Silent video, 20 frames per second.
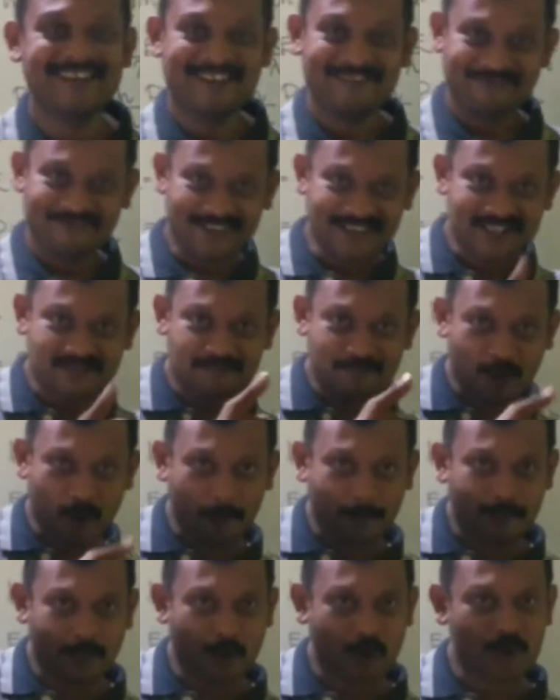Which
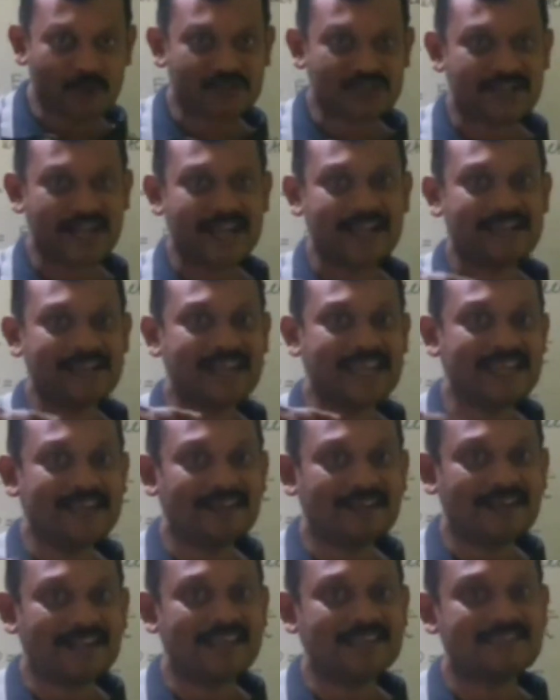proportionately
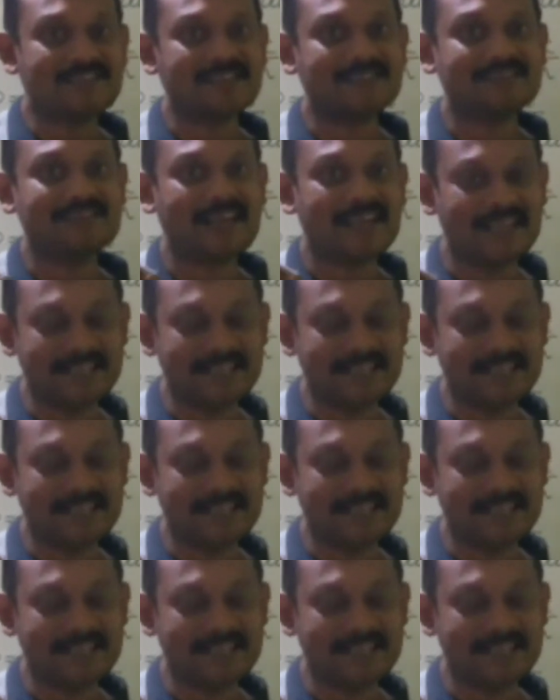increases the